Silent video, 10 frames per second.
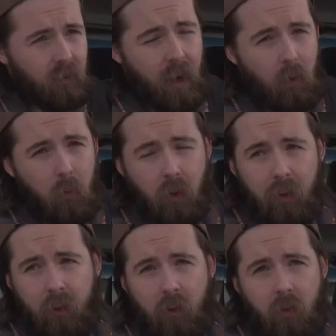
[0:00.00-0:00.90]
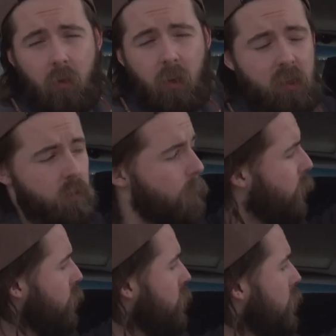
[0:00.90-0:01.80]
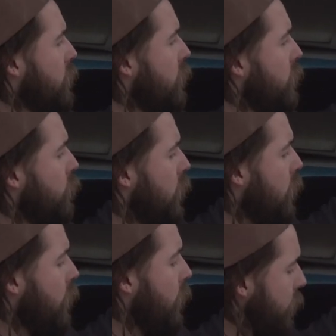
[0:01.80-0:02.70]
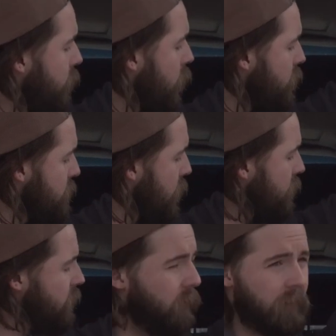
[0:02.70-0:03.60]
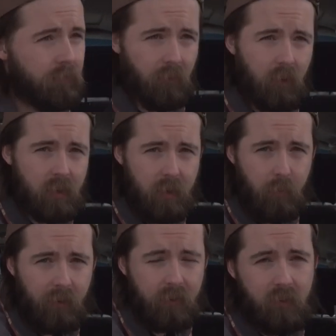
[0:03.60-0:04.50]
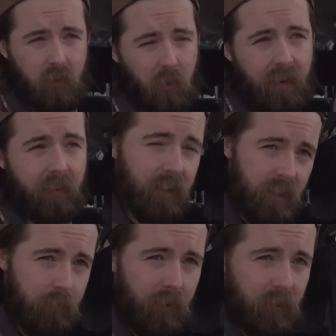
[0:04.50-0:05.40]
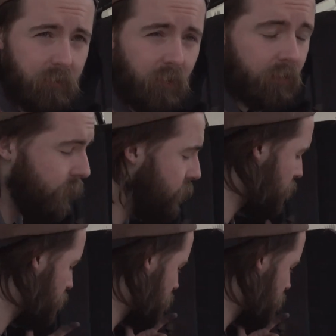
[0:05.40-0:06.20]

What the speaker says: now what we're going to do, we're going to swap out the third row seatbelts with the front row seatbelts so we can have nicer seatbelts in the front. So